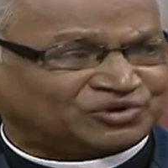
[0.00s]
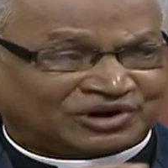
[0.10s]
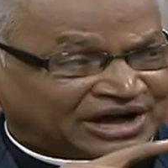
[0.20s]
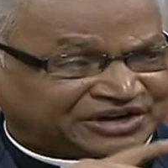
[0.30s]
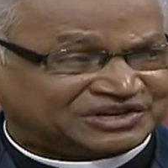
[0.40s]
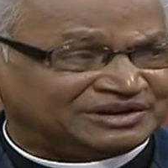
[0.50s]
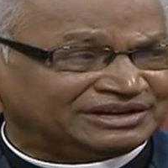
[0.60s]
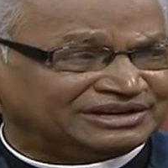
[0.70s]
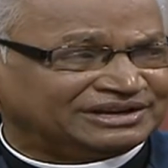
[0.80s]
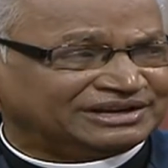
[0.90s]
is so
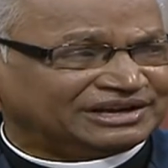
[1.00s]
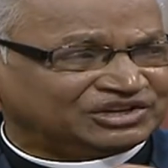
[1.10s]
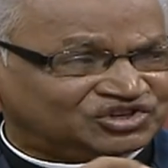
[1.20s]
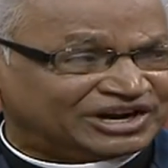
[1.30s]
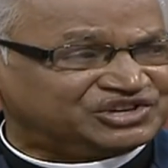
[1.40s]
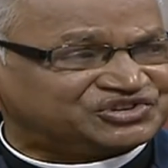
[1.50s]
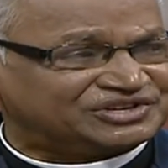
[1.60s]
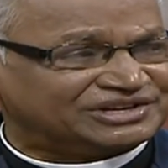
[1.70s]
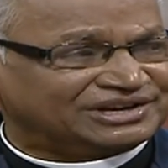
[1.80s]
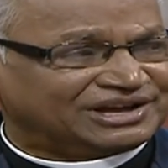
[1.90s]
harshly
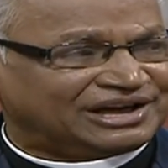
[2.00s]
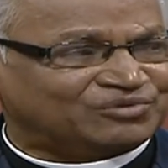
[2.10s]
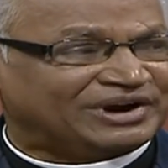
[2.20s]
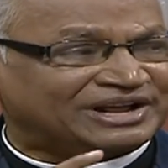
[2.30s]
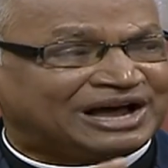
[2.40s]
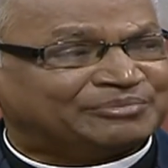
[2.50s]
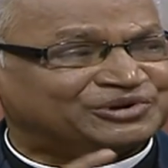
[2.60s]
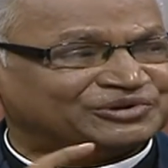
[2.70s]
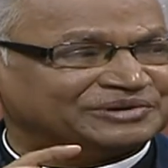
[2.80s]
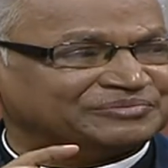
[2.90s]
judged and what
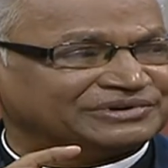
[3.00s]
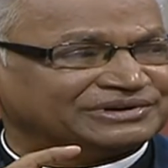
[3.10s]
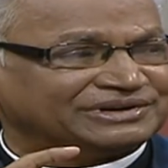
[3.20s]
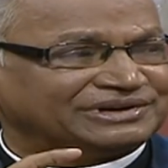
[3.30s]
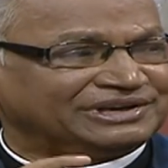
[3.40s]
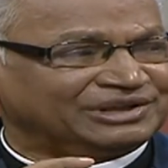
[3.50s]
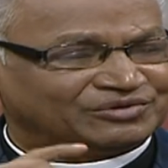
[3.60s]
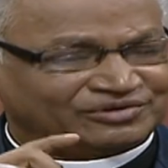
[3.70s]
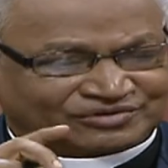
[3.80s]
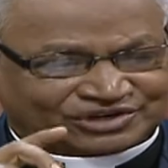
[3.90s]
happened to him. Okay.
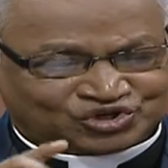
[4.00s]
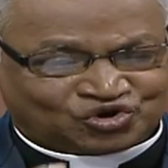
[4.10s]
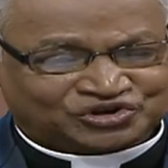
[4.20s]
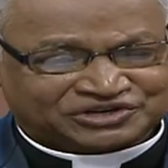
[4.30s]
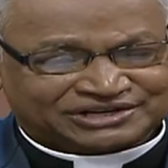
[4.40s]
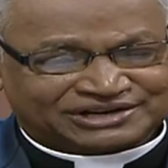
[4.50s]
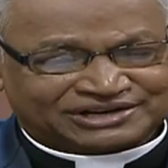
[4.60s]
In short,